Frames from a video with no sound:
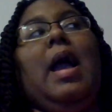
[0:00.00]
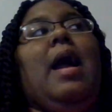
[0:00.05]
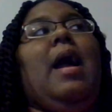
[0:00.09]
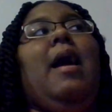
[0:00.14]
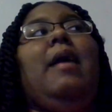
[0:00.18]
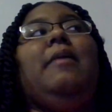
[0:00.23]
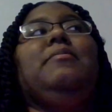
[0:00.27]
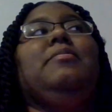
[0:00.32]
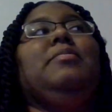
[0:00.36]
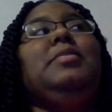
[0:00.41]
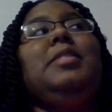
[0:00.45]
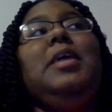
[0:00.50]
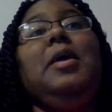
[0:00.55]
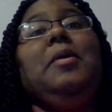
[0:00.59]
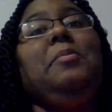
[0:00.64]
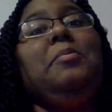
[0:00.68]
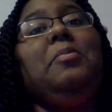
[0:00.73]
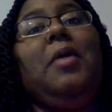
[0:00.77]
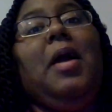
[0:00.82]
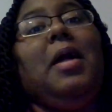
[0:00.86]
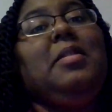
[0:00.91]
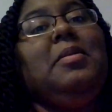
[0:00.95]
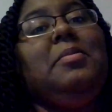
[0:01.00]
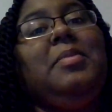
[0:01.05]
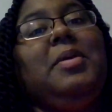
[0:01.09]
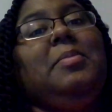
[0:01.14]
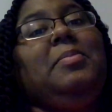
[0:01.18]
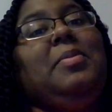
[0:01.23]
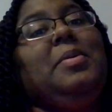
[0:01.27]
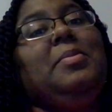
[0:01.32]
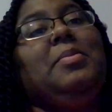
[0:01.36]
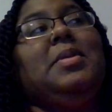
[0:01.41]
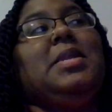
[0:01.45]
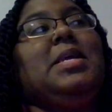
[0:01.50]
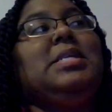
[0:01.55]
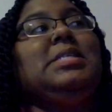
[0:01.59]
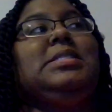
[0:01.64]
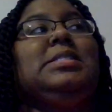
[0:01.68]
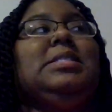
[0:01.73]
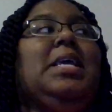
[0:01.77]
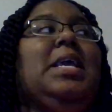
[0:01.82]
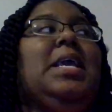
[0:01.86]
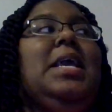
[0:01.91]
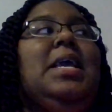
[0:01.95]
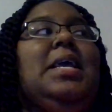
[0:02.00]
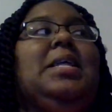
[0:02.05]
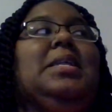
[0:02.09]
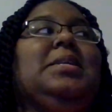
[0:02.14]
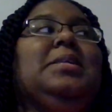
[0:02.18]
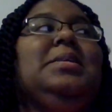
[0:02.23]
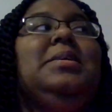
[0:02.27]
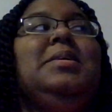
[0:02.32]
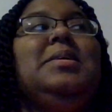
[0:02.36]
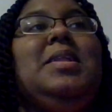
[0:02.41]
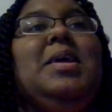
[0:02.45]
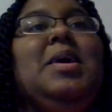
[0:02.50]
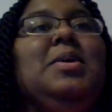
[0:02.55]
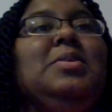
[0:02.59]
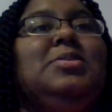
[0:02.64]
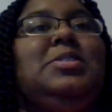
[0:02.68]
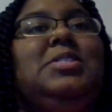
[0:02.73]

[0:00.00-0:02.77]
There have probably been people that say it, you know,